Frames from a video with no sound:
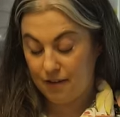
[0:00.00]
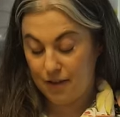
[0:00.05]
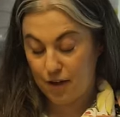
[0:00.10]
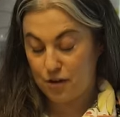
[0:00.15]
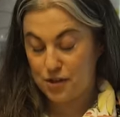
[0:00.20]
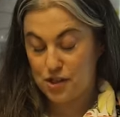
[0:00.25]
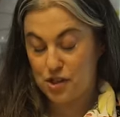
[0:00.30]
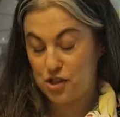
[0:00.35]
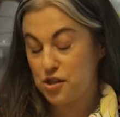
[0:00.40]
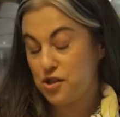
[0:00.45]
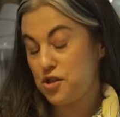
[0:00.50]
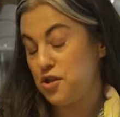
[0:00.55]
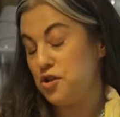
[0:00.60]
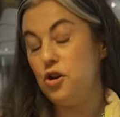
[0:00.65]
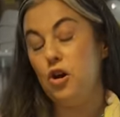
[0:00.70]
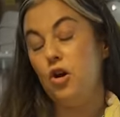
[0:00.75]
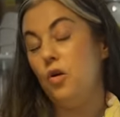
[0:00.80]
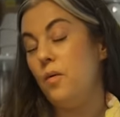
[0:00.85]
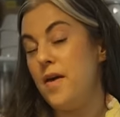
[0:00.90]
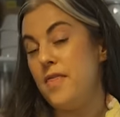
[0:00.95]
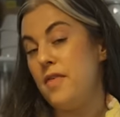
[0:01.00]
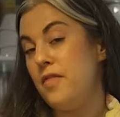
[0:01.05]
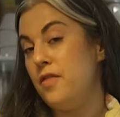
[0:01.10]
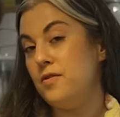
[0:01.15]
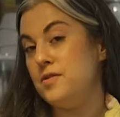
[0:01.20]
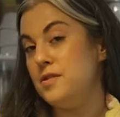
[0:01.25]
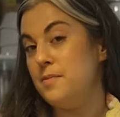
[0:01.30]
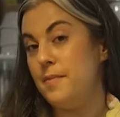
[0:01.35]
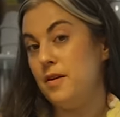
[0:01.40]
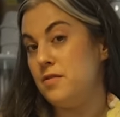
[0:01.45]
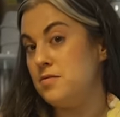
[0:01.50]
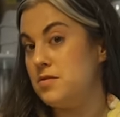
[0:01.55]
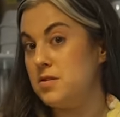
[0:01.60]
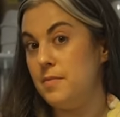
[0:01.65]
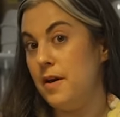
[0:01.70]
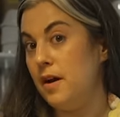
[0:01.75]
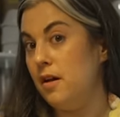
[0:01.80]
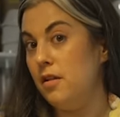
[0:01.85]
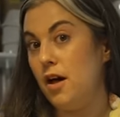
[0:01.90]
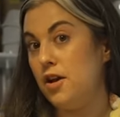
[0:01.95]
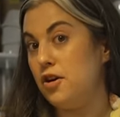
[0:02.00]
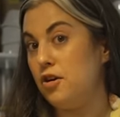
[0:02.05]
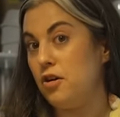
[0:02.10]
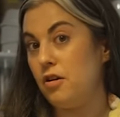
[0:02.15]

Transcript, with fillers: there's just no way that there's a better smell on